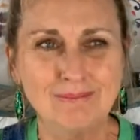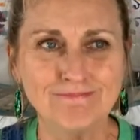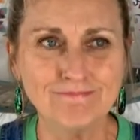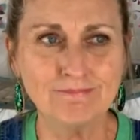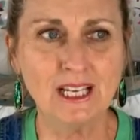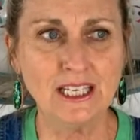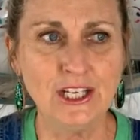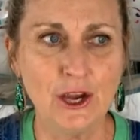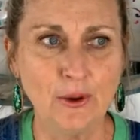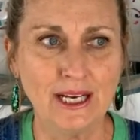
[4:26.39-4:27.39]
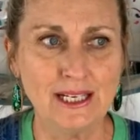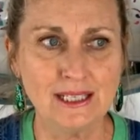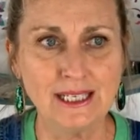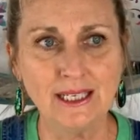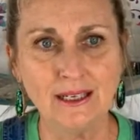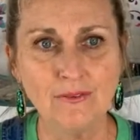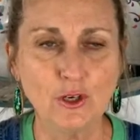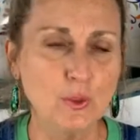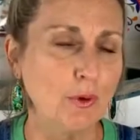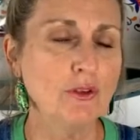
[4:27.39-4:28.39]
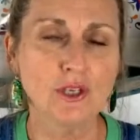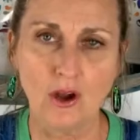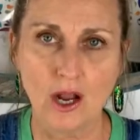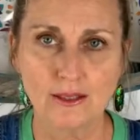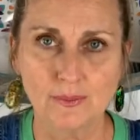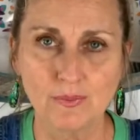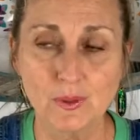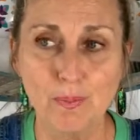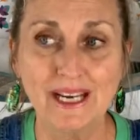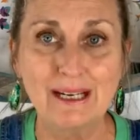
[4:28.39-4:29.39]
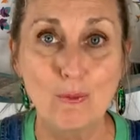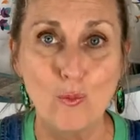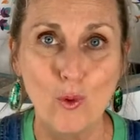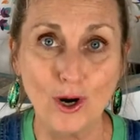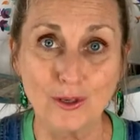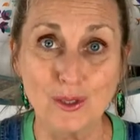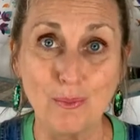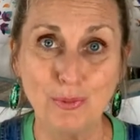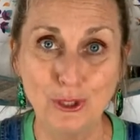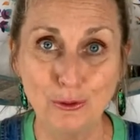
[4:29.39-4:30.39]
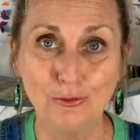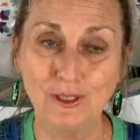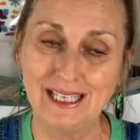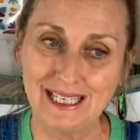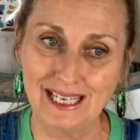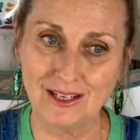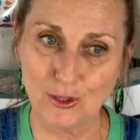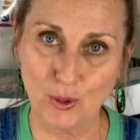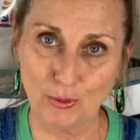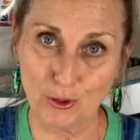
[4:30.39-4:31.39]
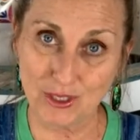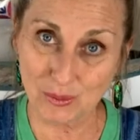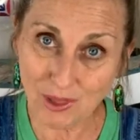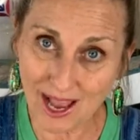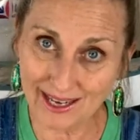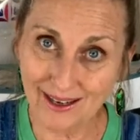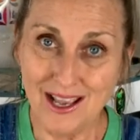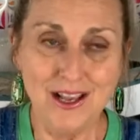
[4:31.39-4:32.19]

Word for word: Mm, you know, it doesn't, there's pros and cons, but it works beautifully to get a super crisp line.